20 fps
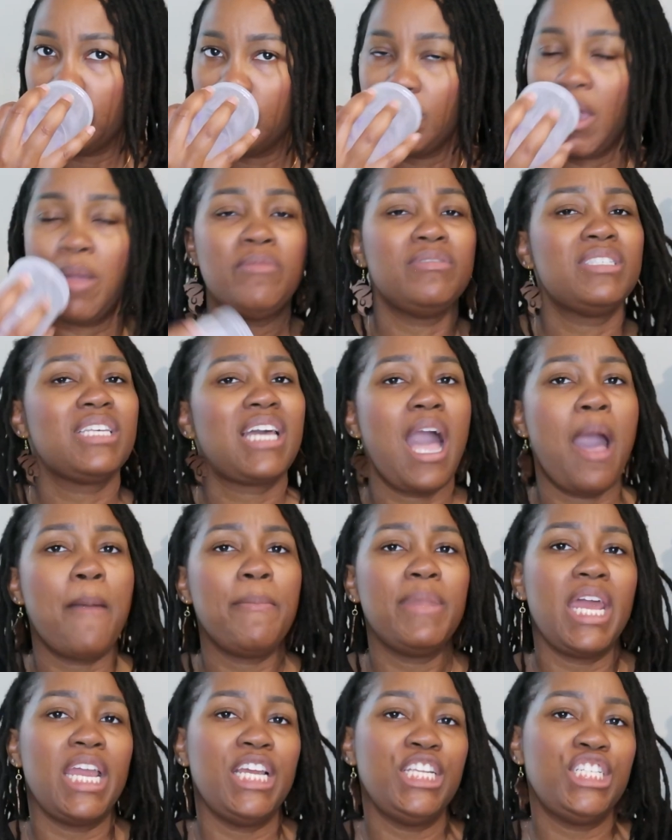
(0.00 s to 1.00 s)
Maybe it was a
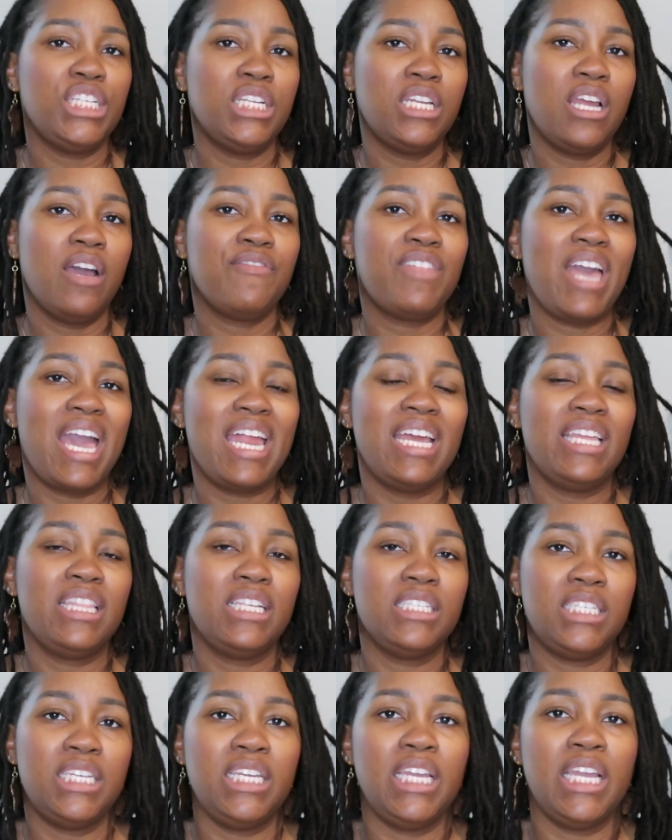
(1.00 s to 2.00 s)
combination of that and
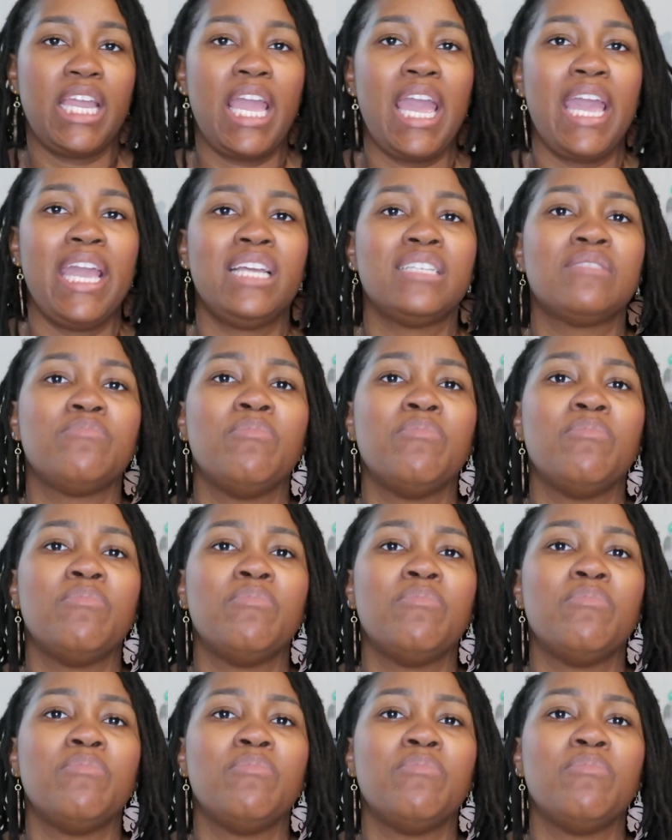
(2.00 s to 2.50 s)
the tea and cakes.